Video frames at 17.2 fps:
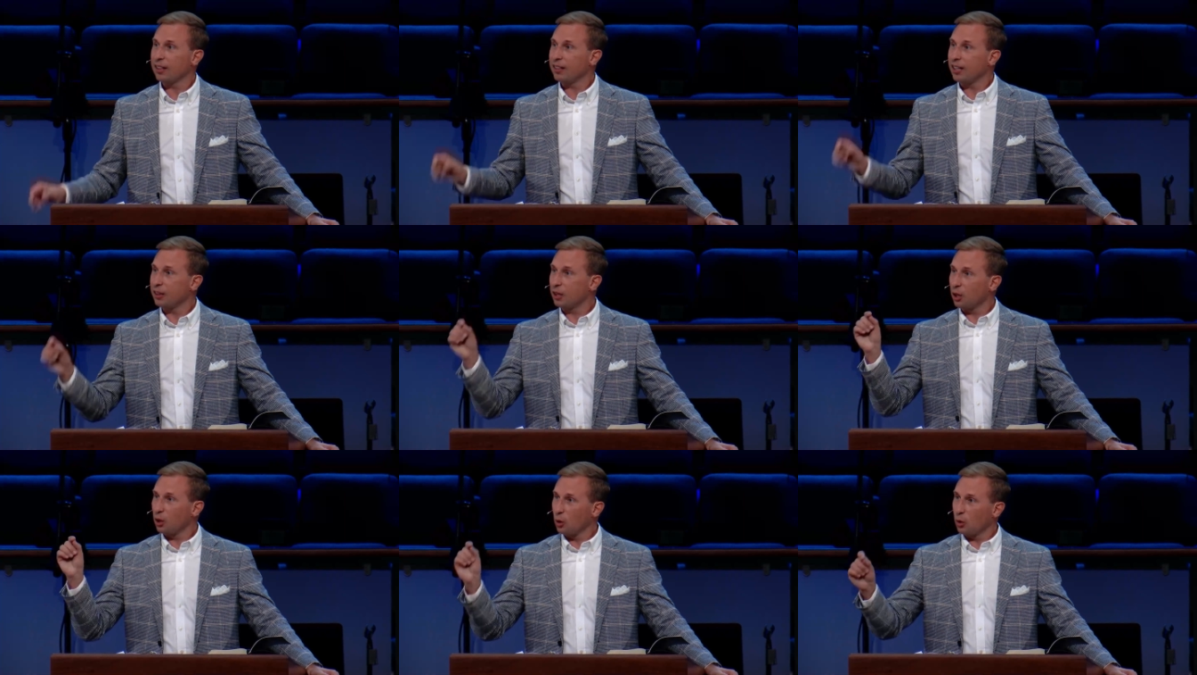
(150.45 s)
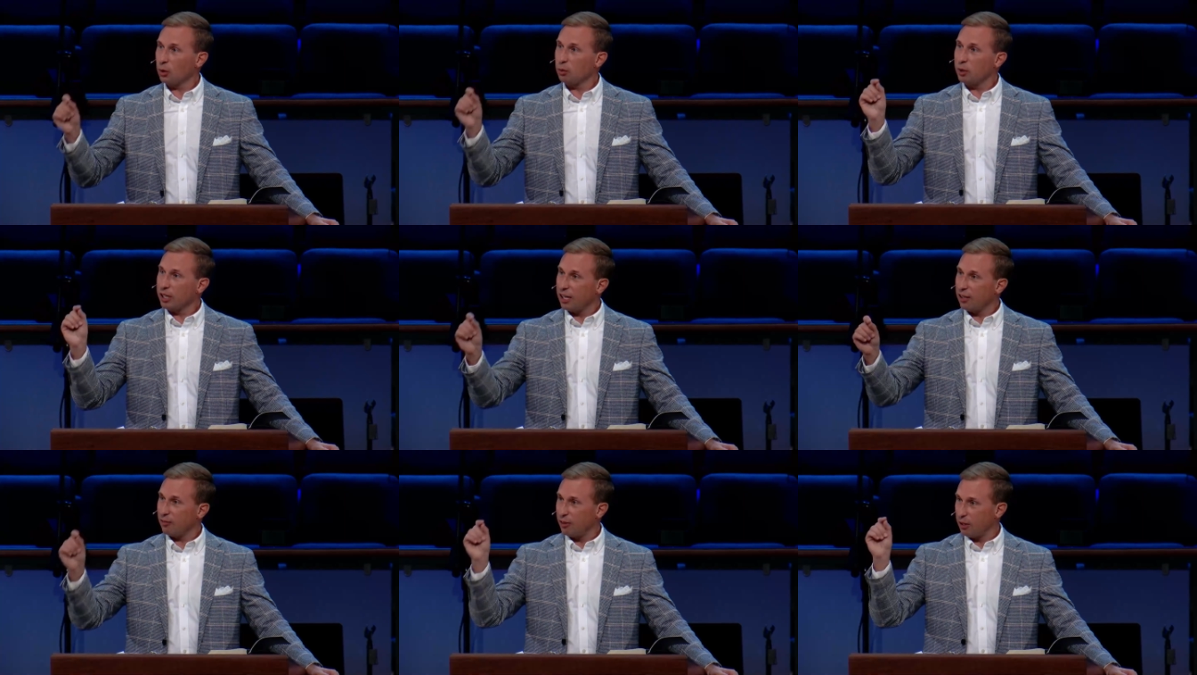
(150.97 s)
that the Lord
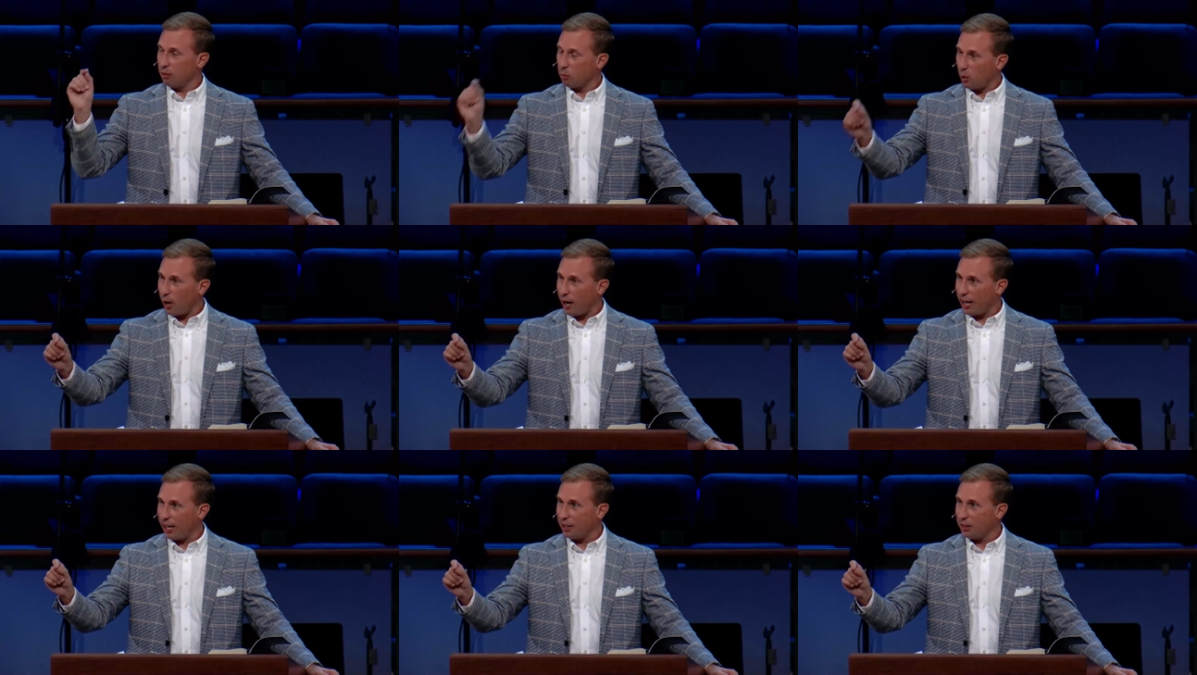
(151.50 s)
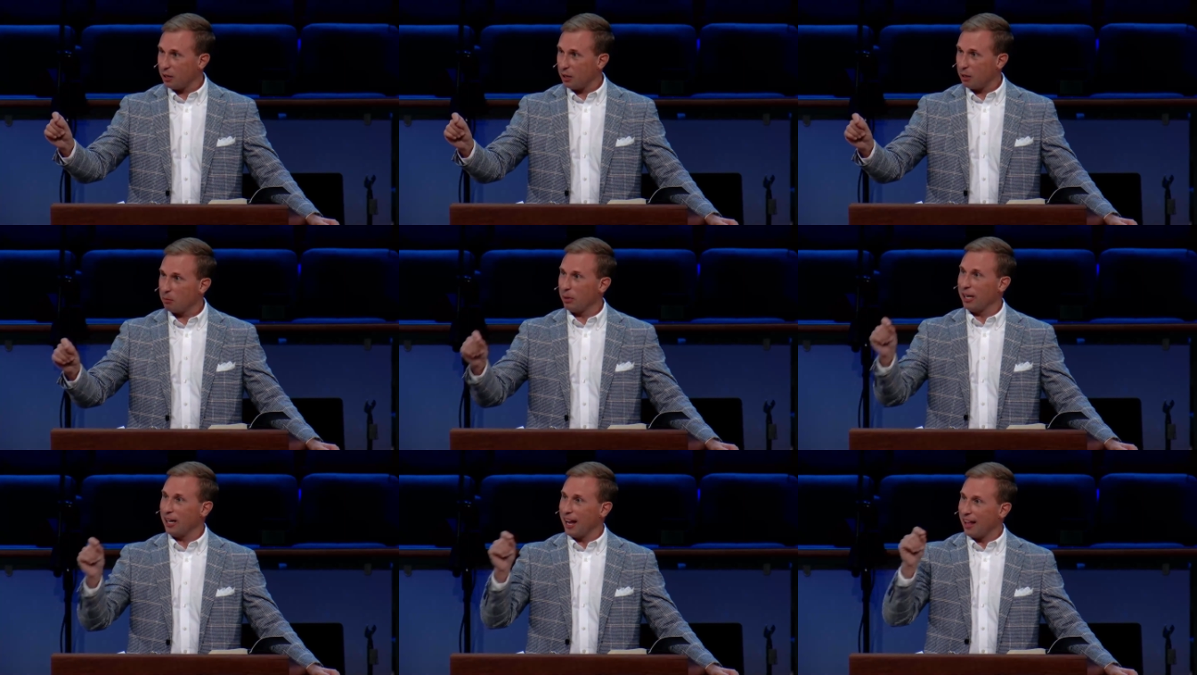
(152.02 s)
would give them rain,
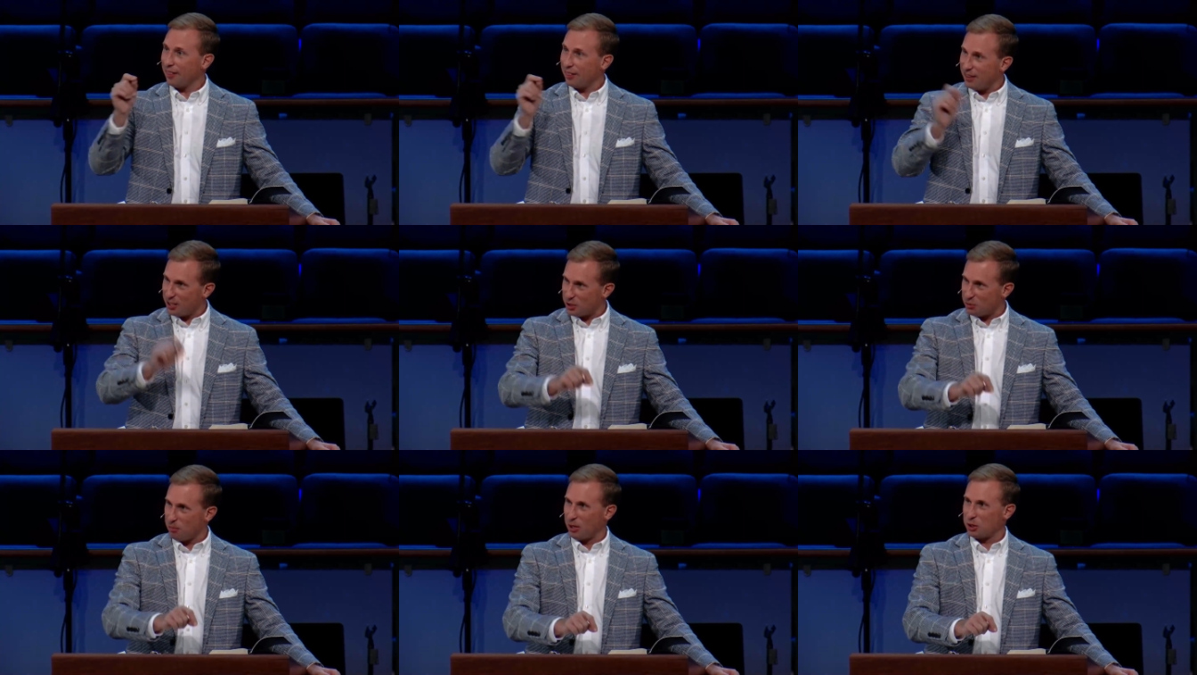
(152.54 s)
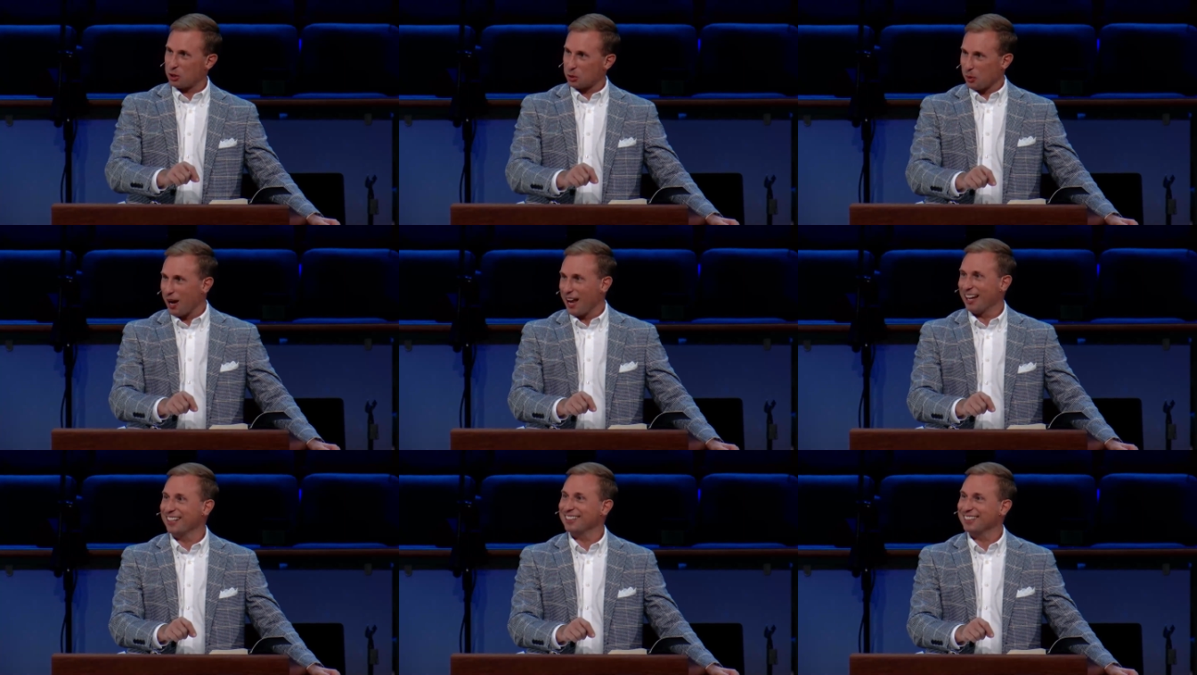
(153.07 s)
but not this much
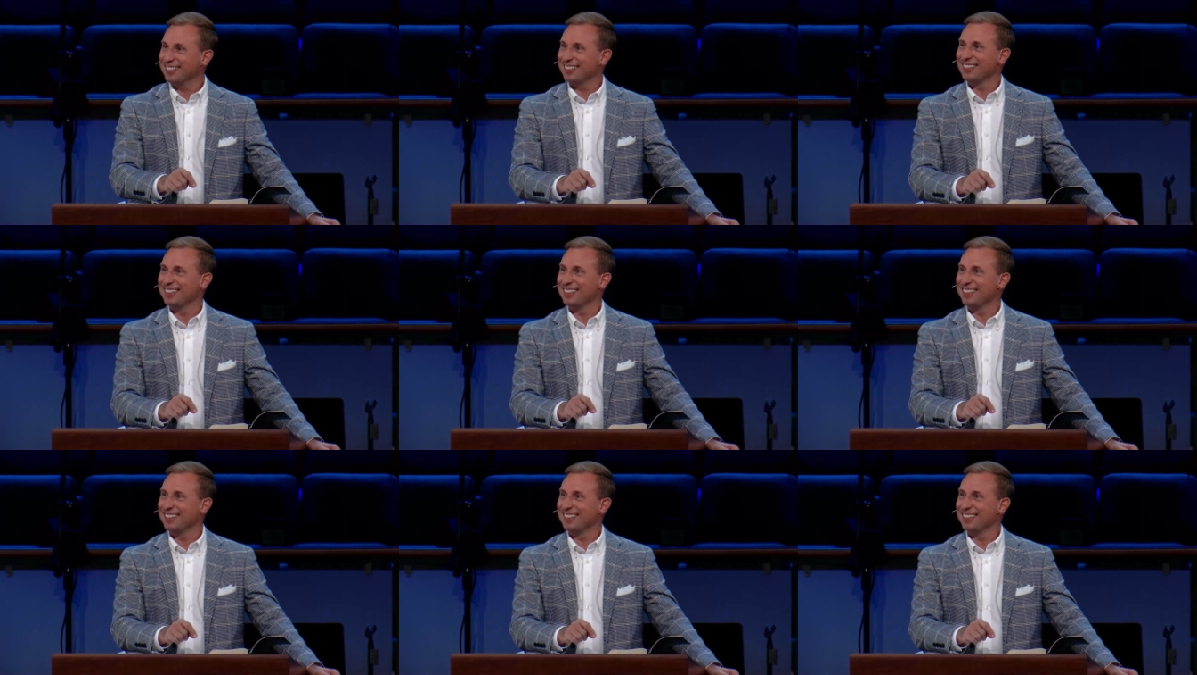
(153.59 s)
rain.